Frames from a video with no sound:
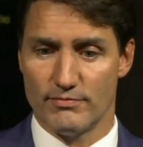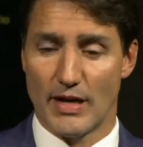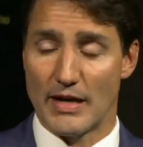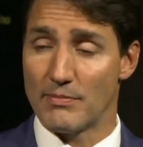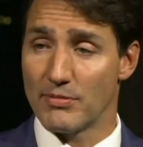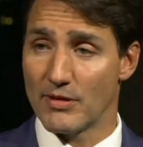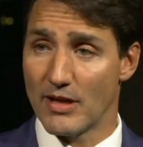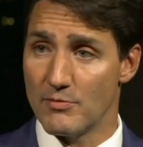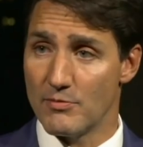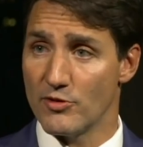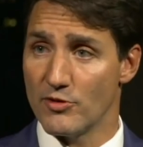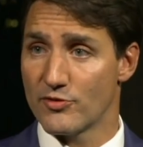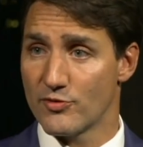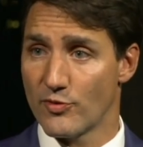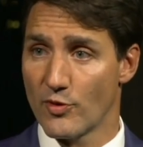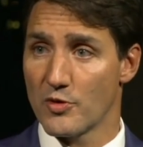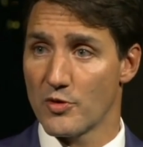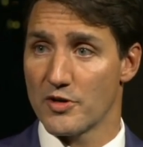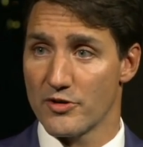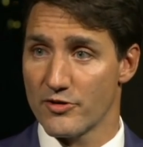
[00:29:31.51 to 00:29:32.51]
pipeline moves
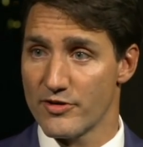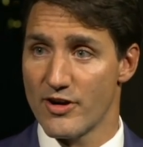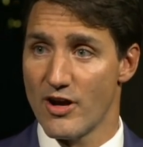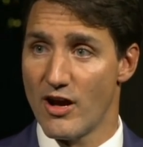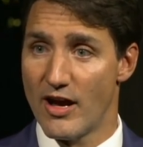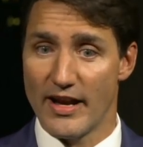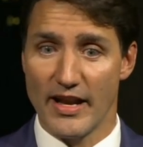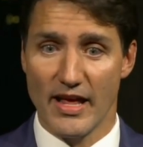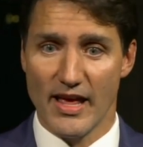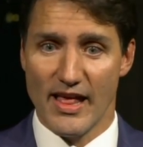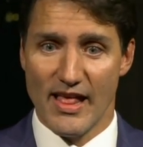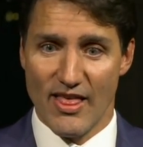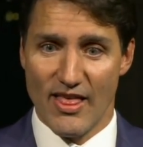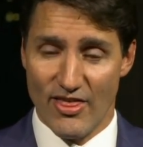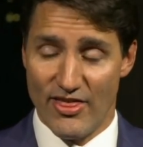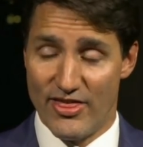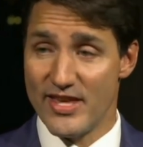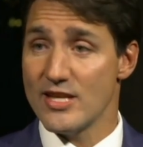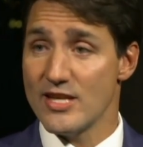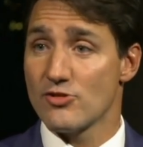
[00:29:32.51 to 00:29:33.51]
forward or not,
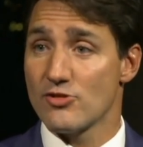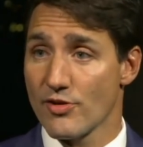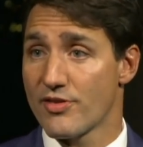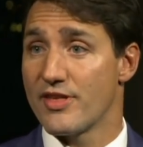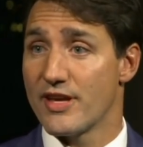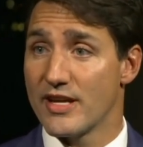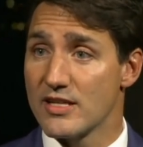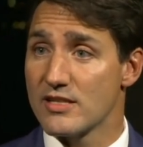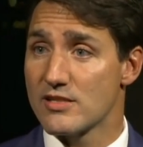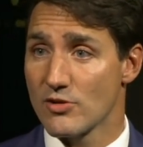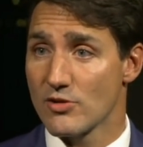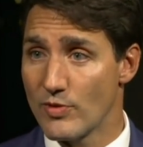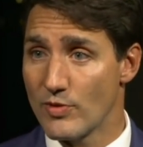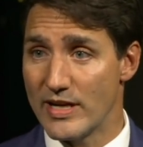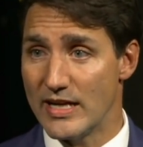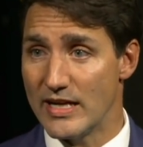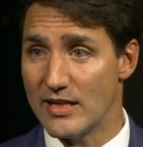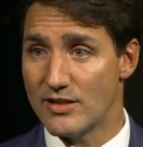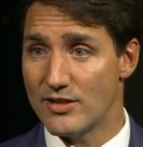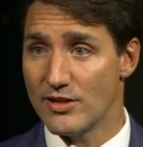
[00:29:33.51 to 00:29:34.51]
these are things that
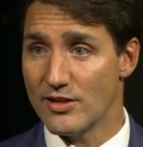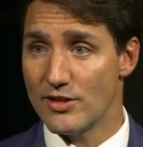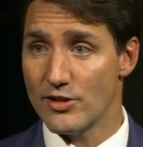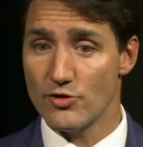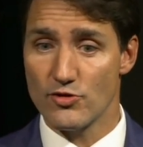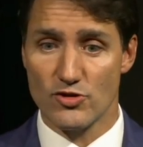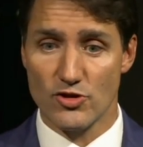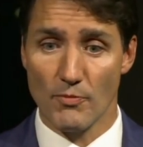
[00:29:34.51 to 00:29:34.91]
we need to do.